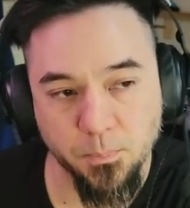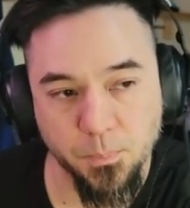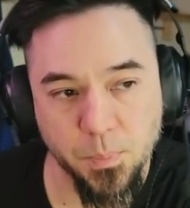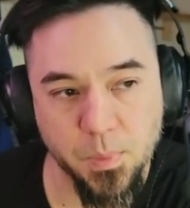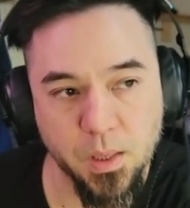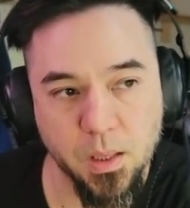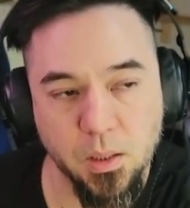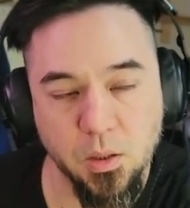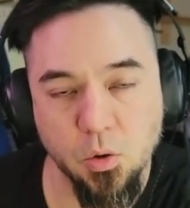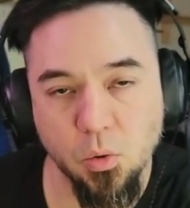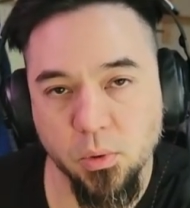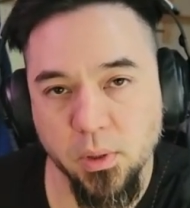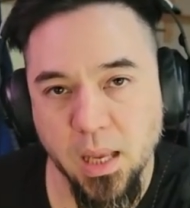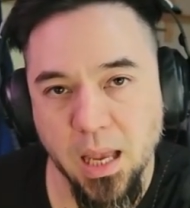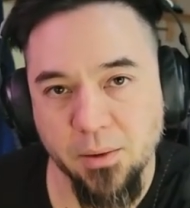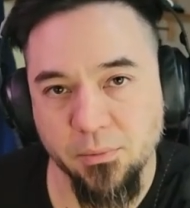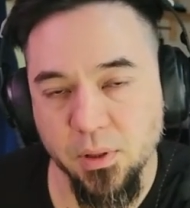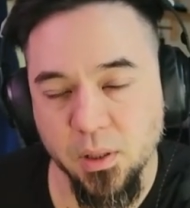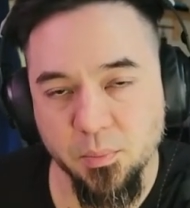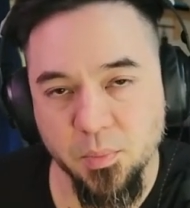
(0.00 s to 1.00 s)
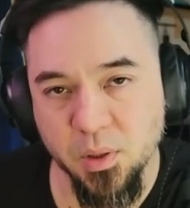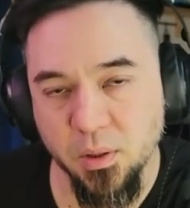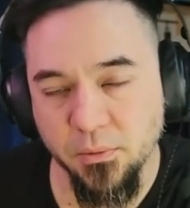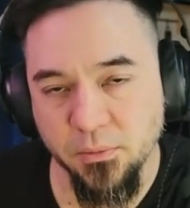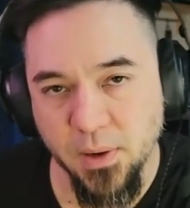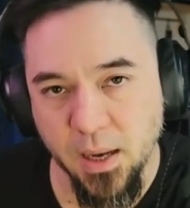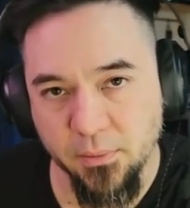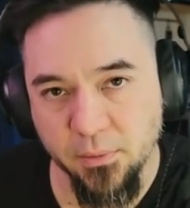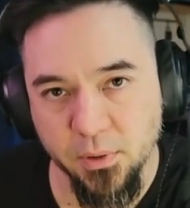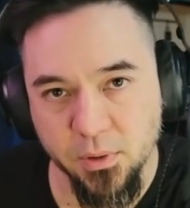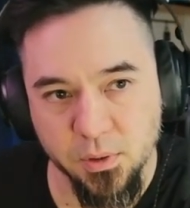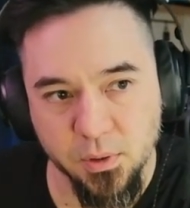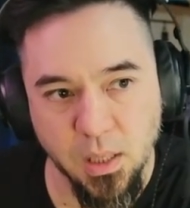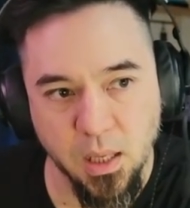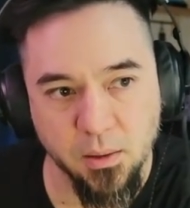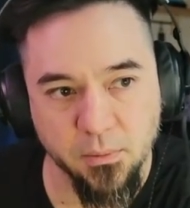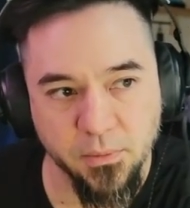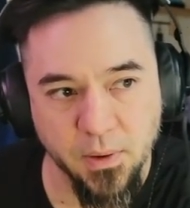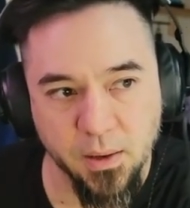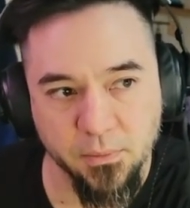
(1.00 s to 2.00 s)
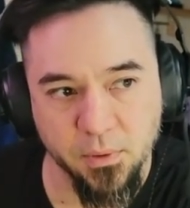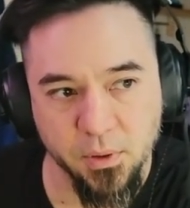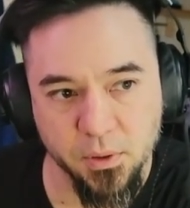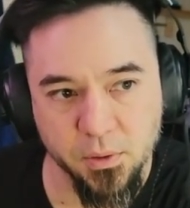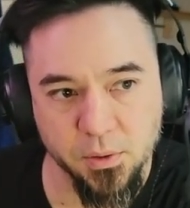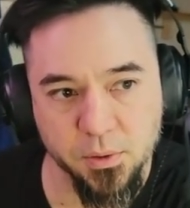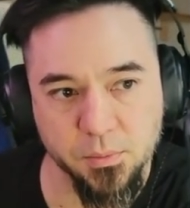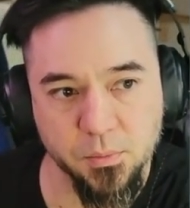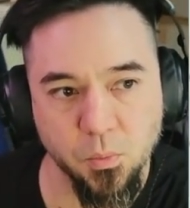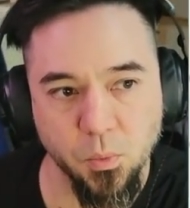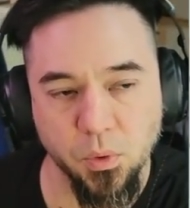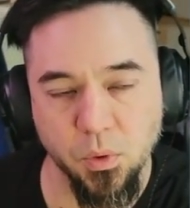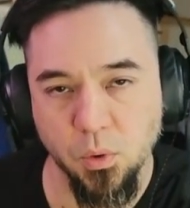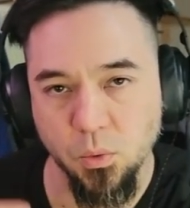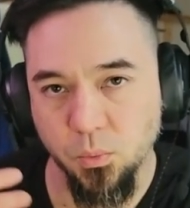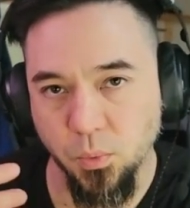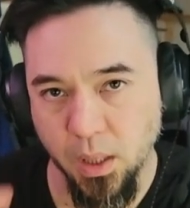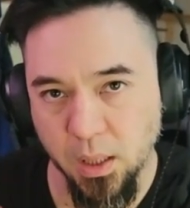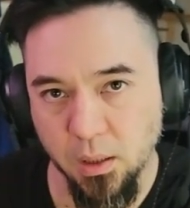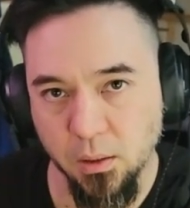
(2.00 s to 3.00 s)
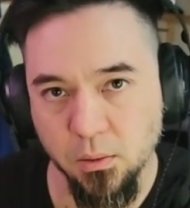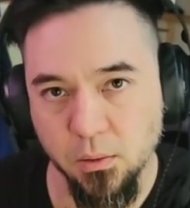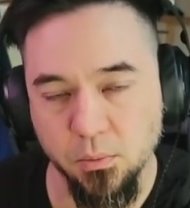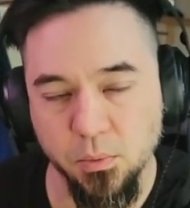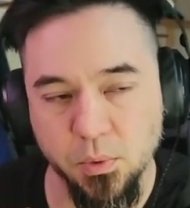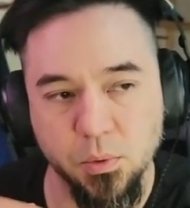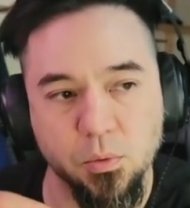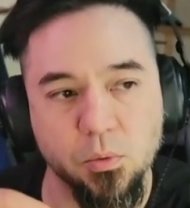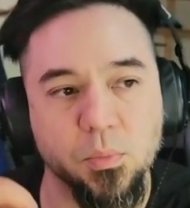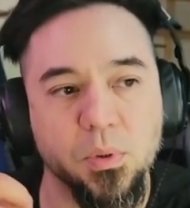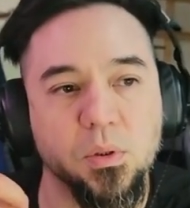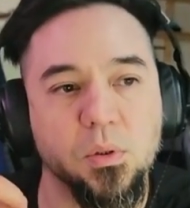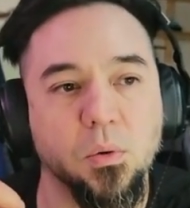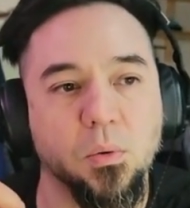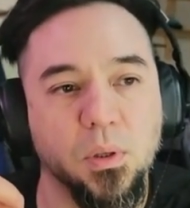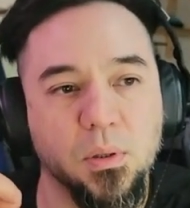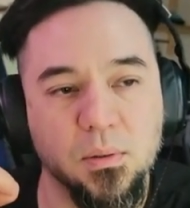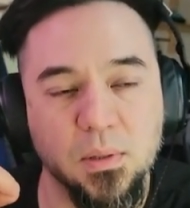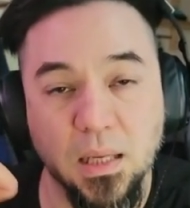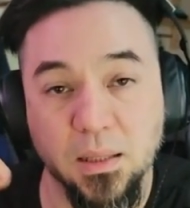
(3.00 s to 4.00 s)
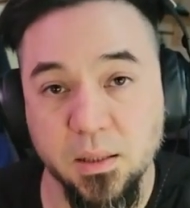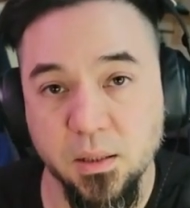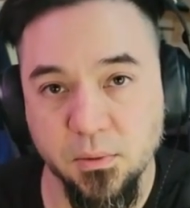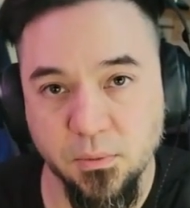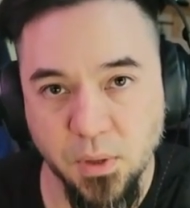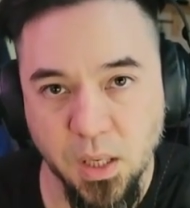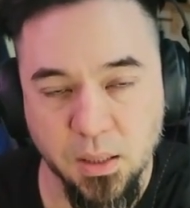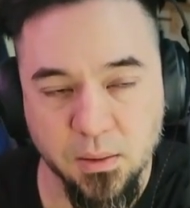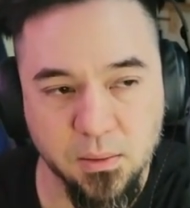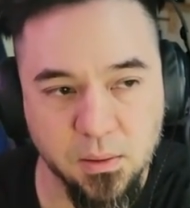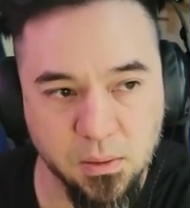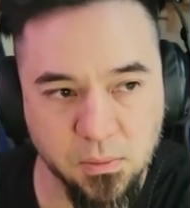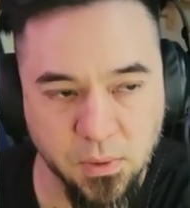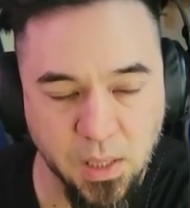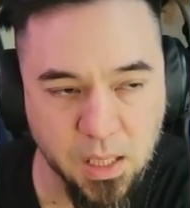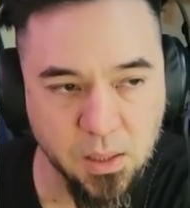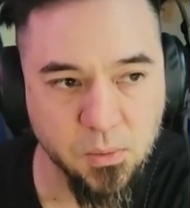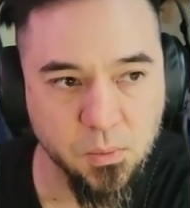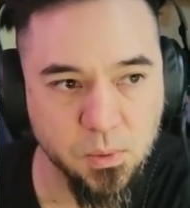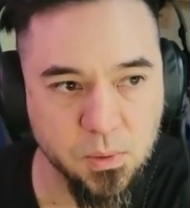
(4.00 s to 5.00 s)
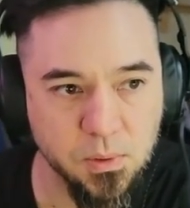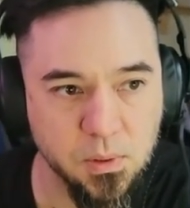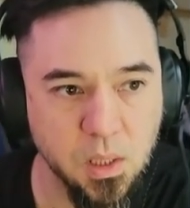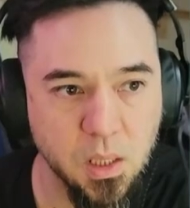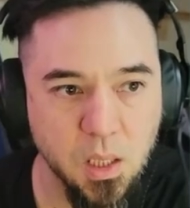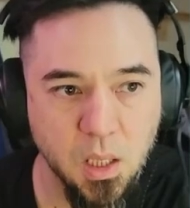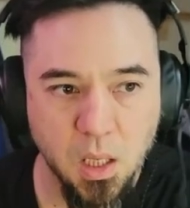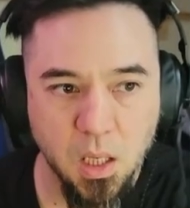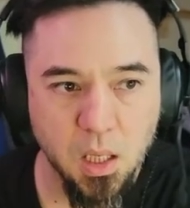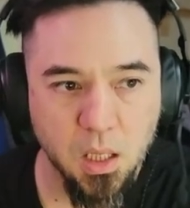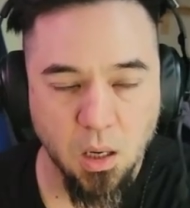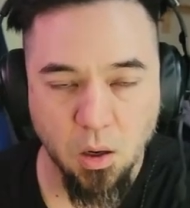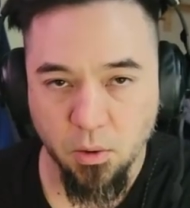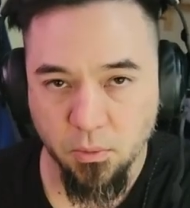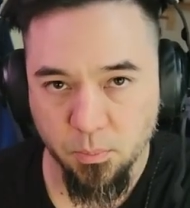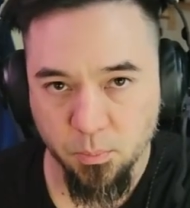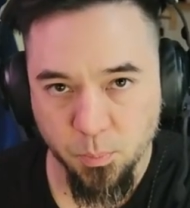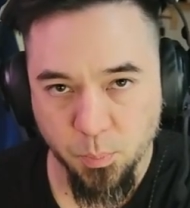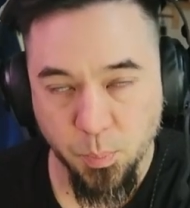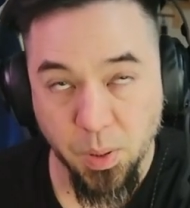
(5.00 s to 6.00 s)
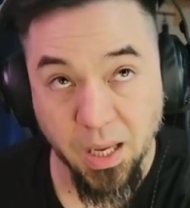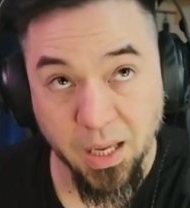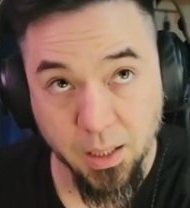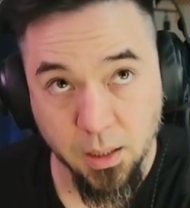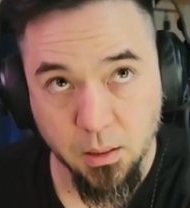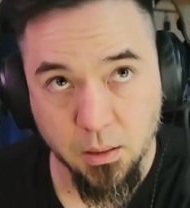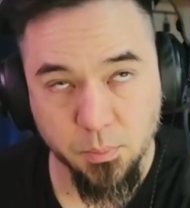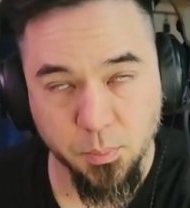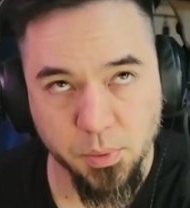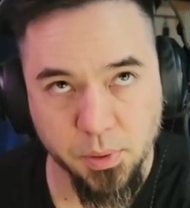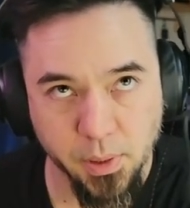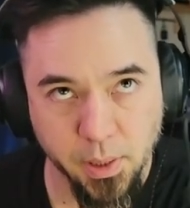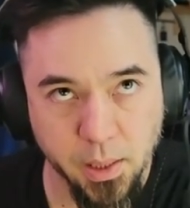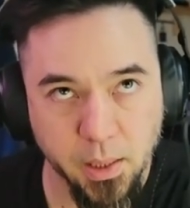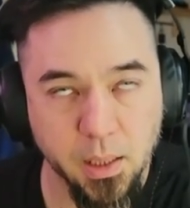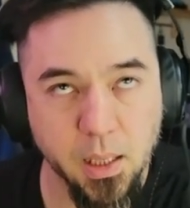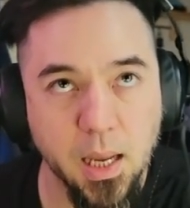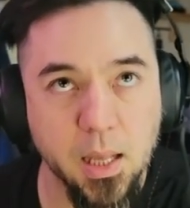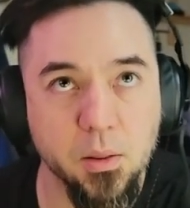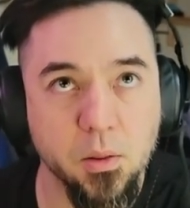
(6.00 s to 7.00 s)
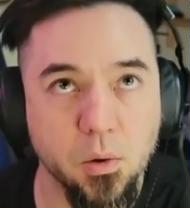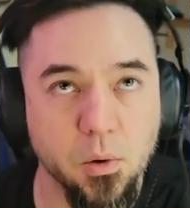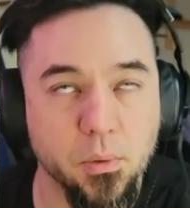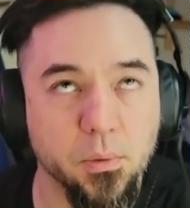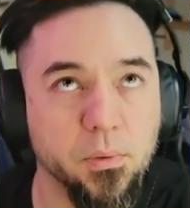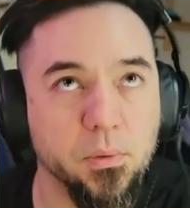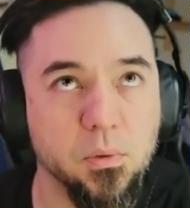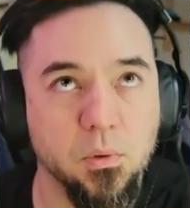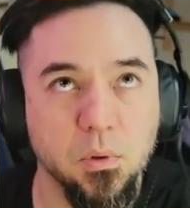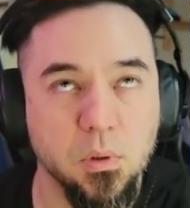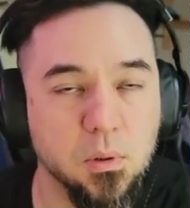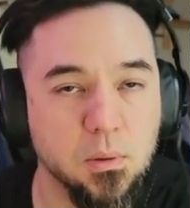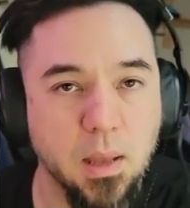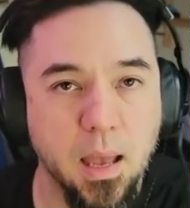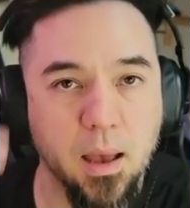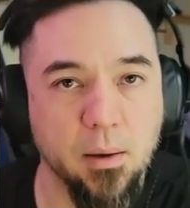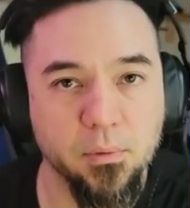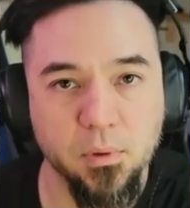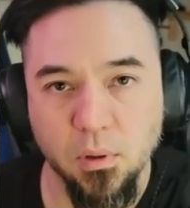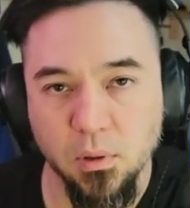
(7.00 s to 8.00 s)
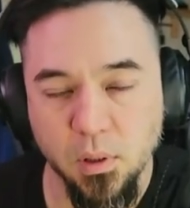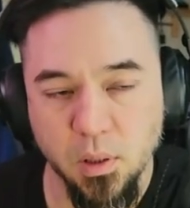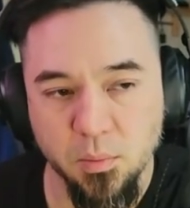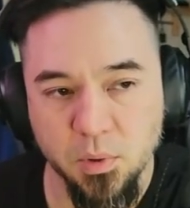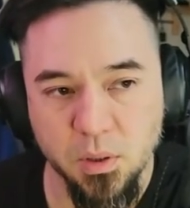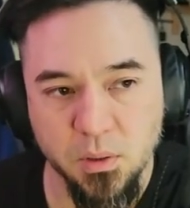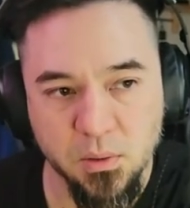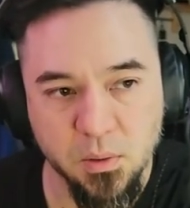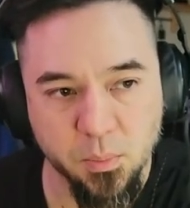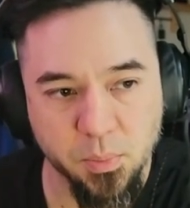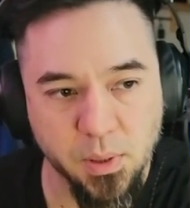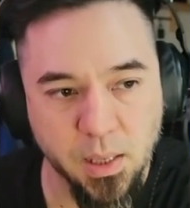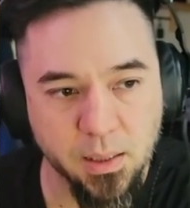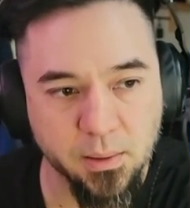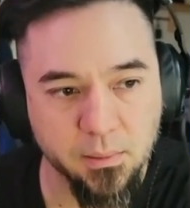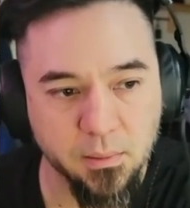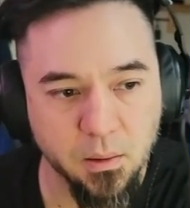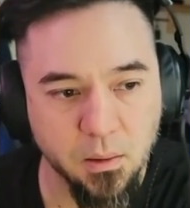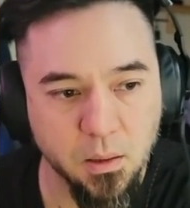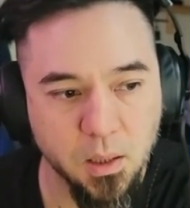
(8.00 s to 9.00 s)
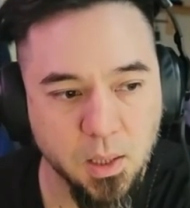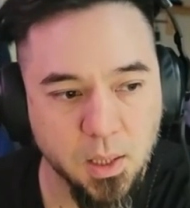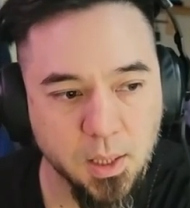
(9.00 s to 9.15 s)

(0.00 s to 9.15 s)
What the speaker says: and you only have a limit of 500 out of 500 with your regular recruitment tokens, not the advanced. The advanced ones are pay to play, and those you can have an unlimited supply. So